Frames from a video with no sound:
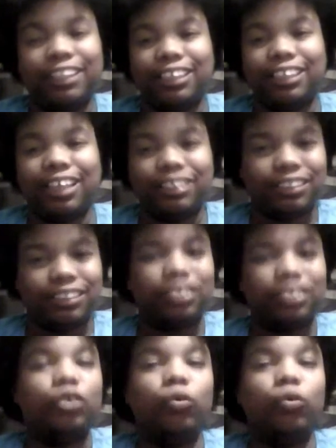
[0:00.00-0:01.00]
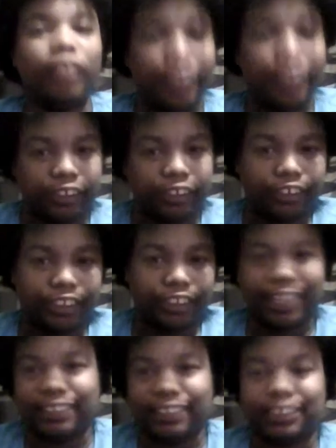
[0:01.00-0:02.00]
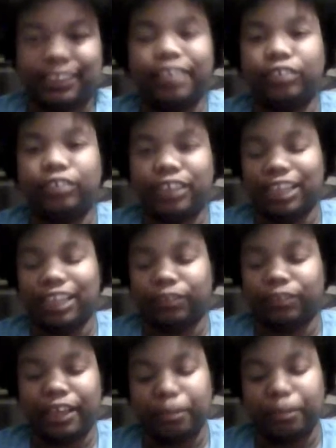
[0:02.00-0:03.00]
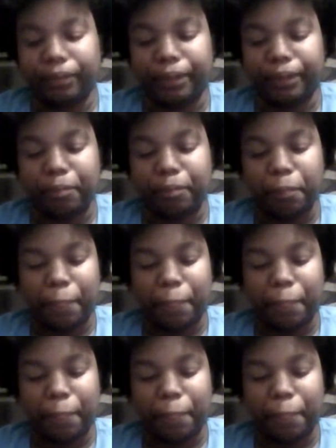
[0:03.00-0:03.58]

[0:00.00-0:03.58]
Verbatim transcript: it kind of gives a new layer to that scene she has with Abraham.